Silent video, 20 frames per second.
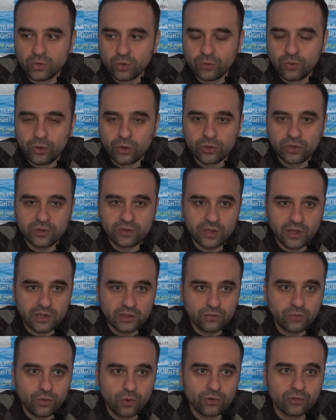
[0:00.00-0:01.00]
were
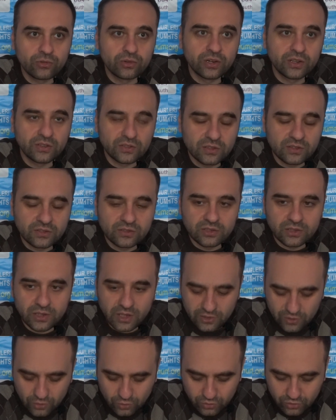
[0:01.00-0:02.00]
detained for reasons
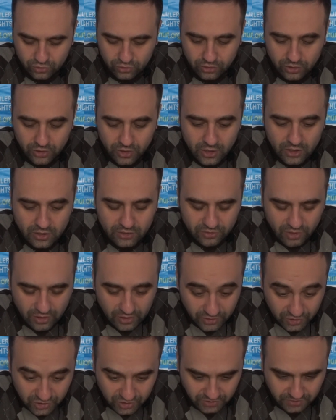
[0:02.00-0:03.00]
related to
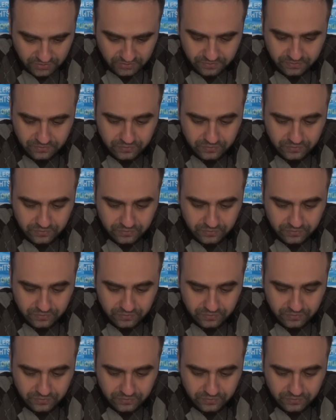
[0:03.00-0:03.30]
religion.